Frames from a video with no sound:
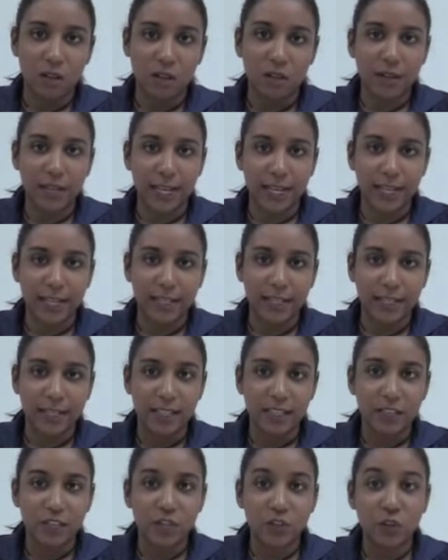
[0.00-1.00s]
Okay.
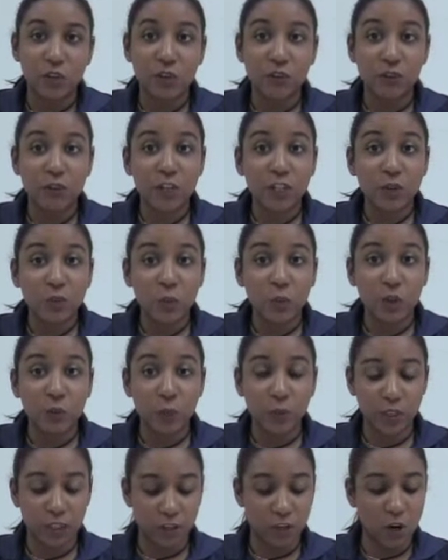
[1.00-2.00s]
So the first word
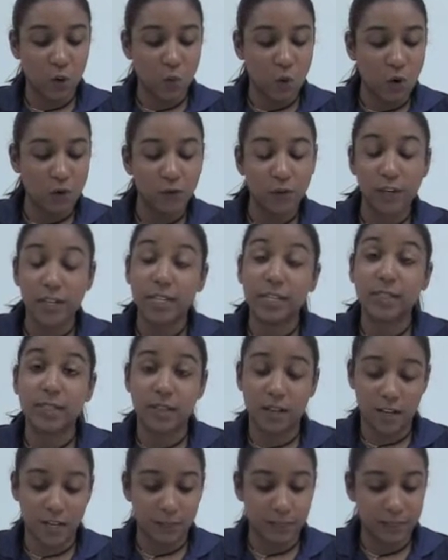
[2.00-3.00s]
we're going to go over is
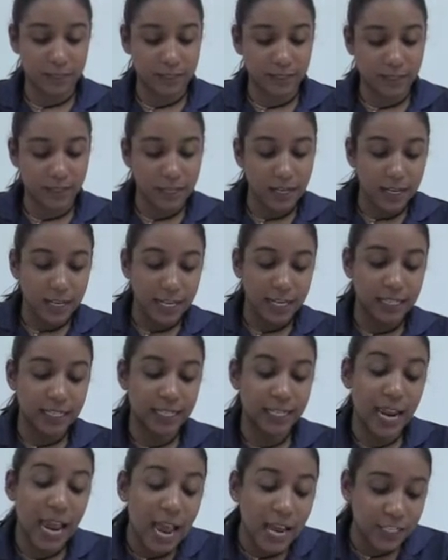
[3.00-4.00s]
anonymous. It's
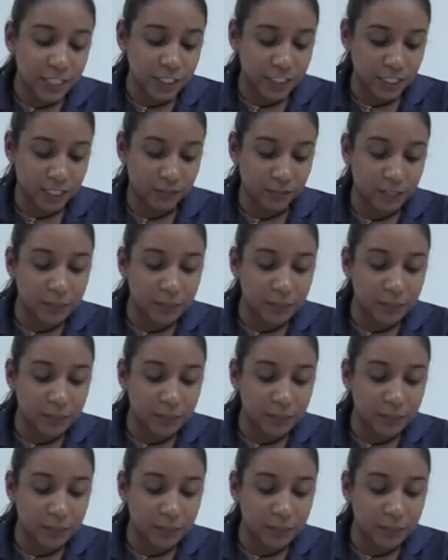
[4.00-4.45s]
an adjective.